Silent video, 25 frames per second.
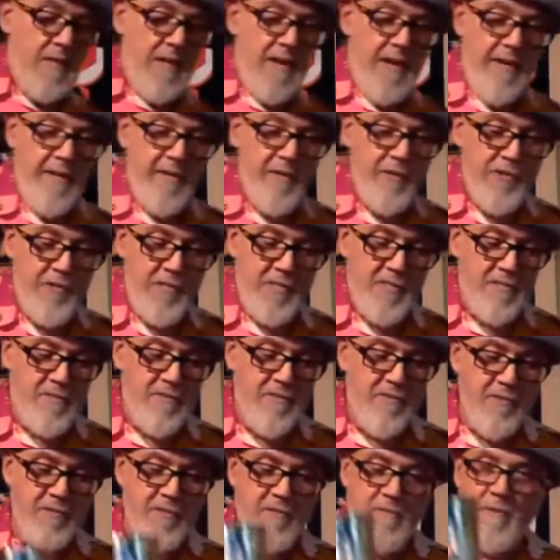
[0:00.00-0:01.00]
And you just
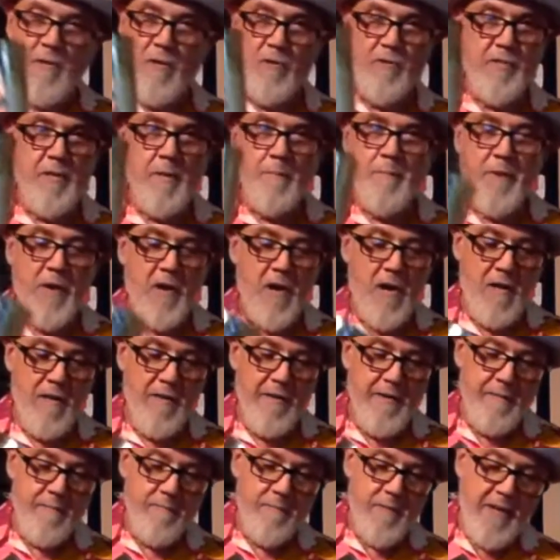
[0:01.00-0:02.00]
you know, dump it all
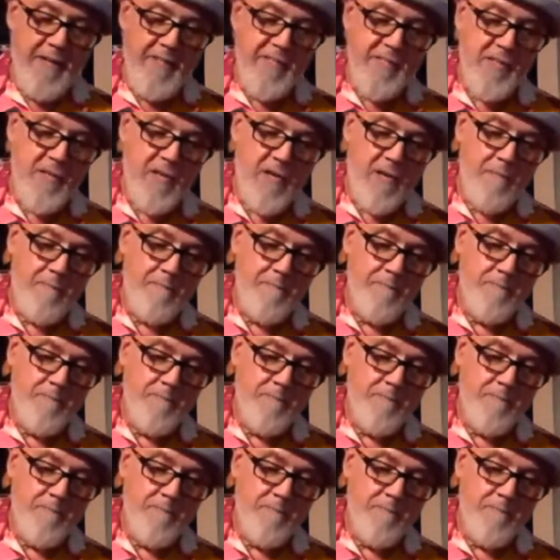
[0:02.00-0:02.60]
in, ice and all.